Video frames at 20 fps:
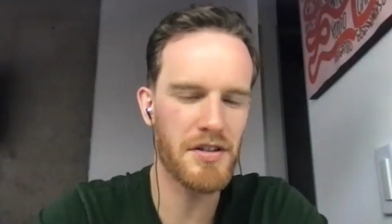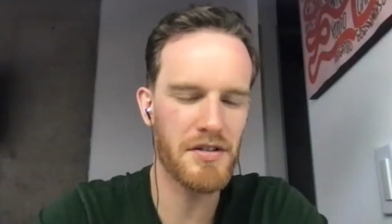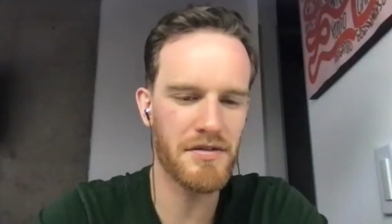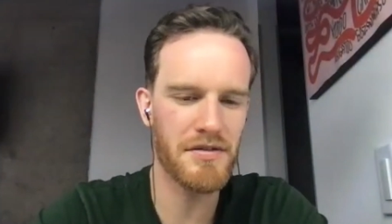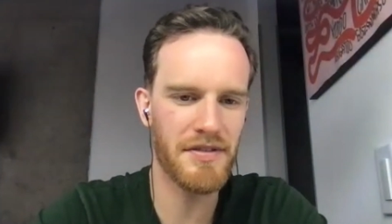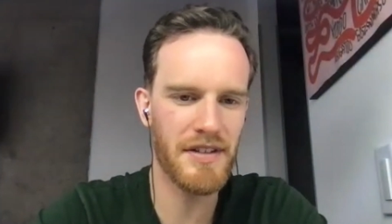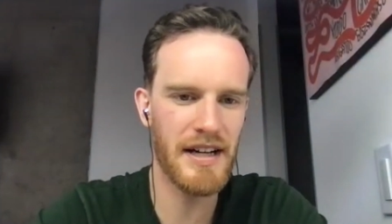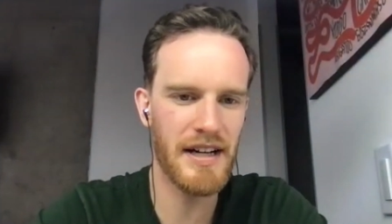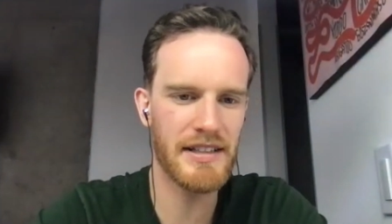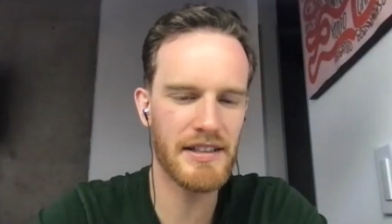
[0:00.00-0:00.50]
You
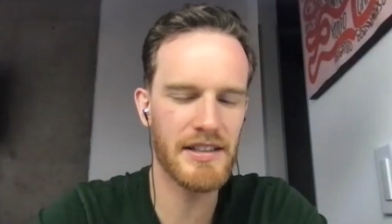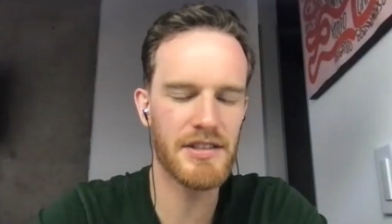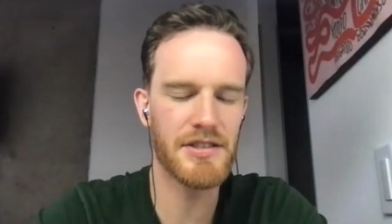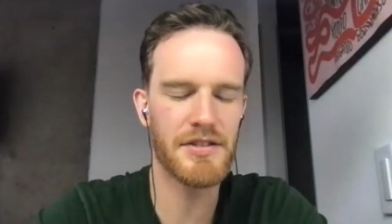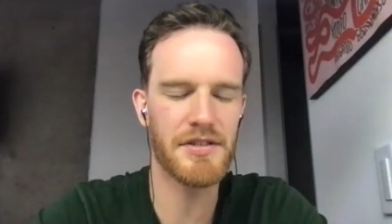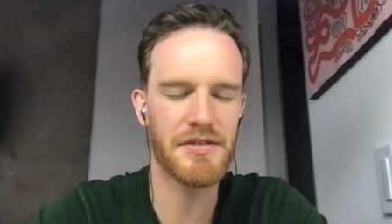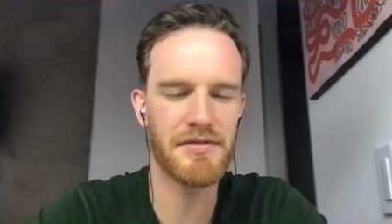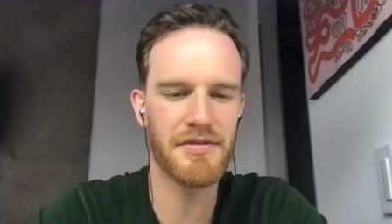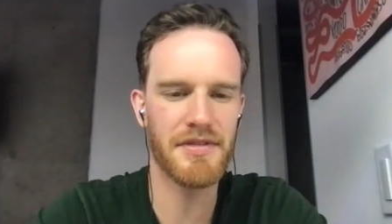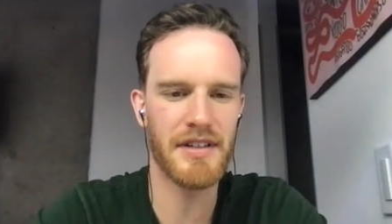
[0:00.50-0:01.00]
can find it.
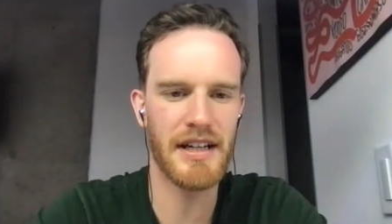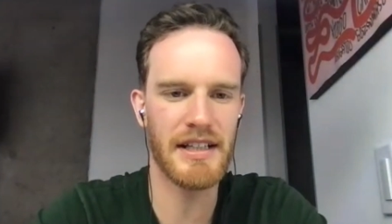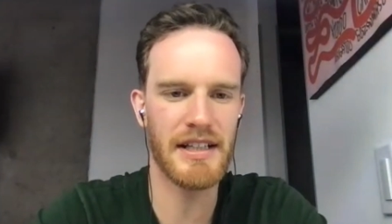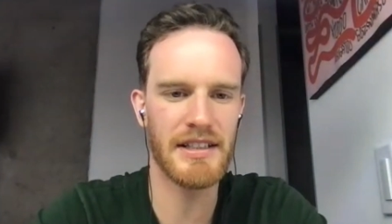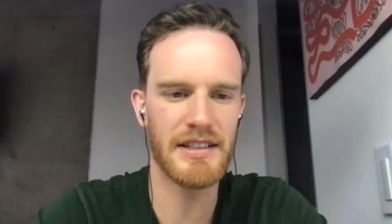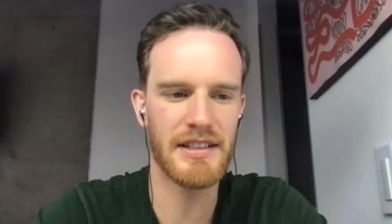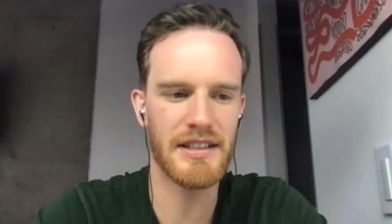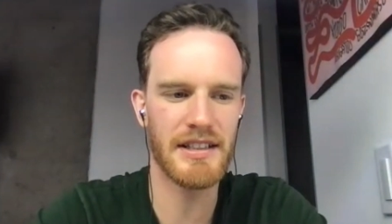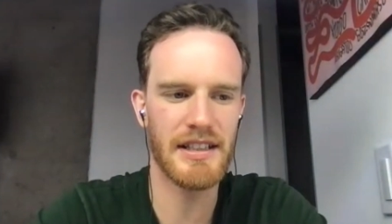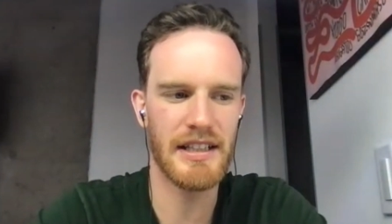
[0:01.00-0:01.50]
You can
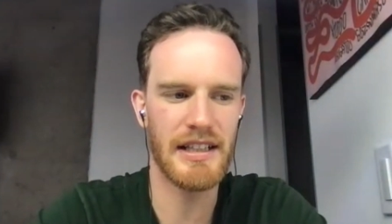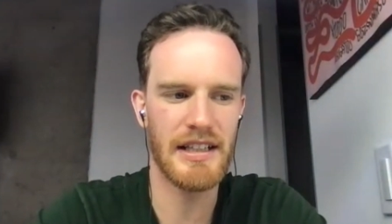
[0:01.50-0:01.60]
find